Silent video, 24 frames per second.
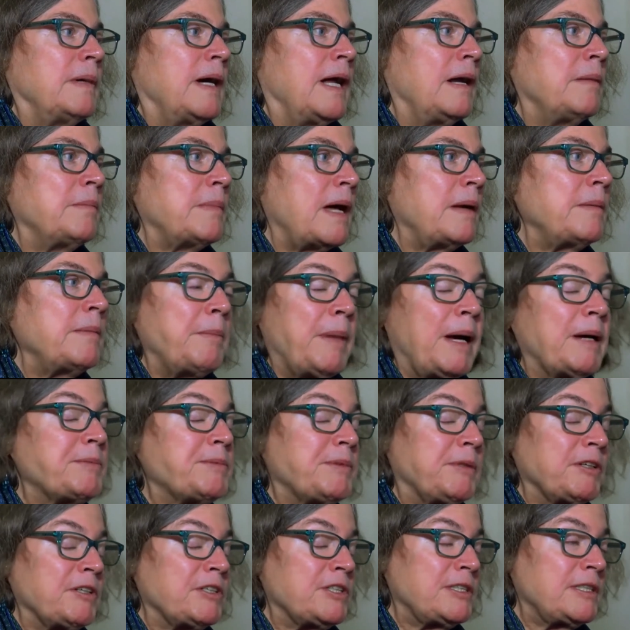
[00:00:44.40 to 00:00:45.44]
in the Green Mountain
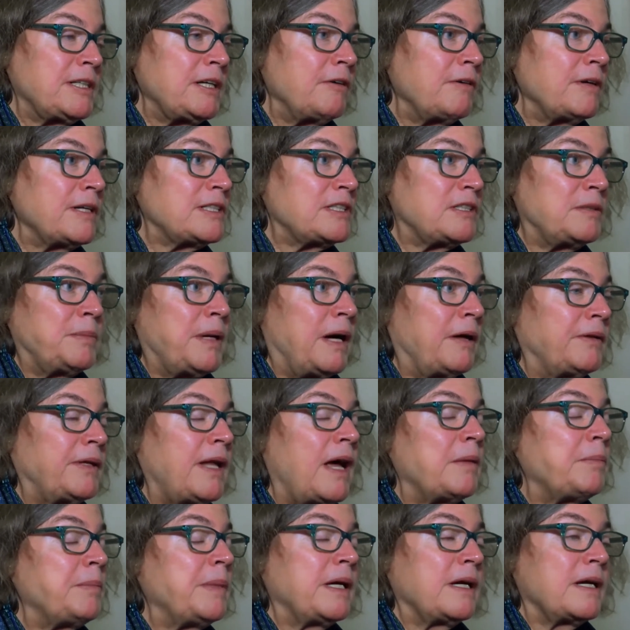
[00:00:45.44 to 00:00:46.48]
State and in neighboring New
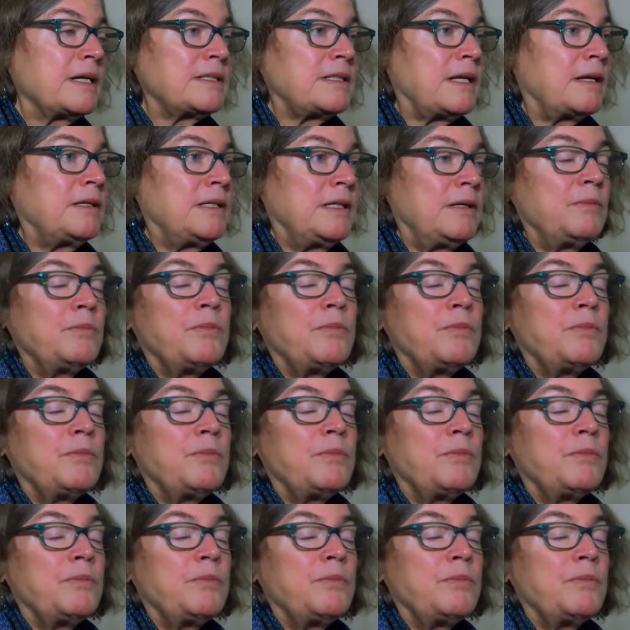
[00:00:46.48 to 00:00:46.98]
Hampshire.